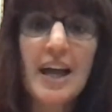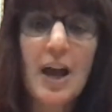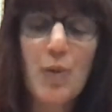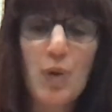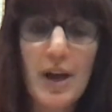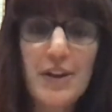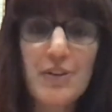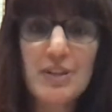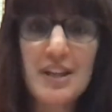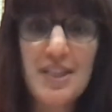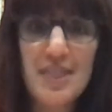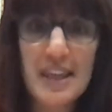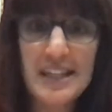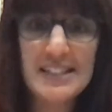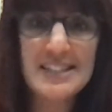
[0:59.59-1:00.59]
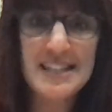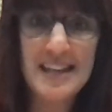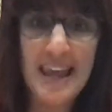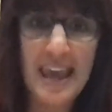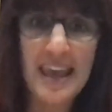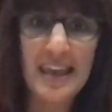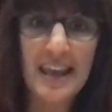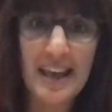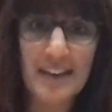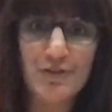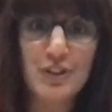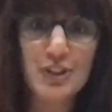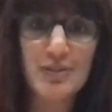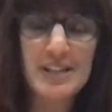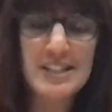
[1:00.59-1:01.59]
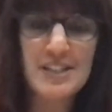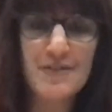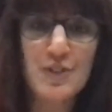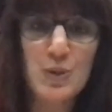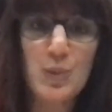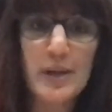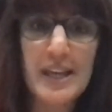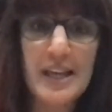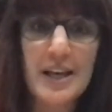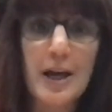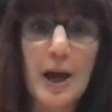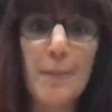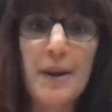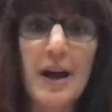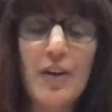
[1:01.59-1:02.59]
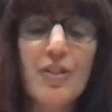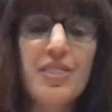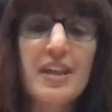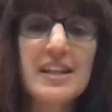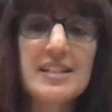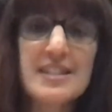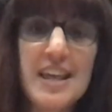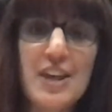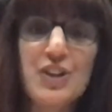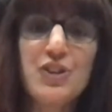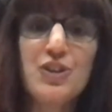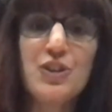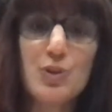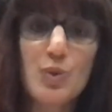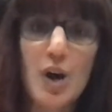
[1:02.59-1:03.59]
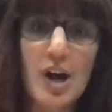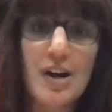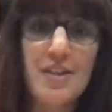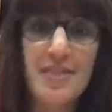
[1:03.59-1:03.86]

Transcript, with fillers: I want you to think today and for the rest of the week about things that you are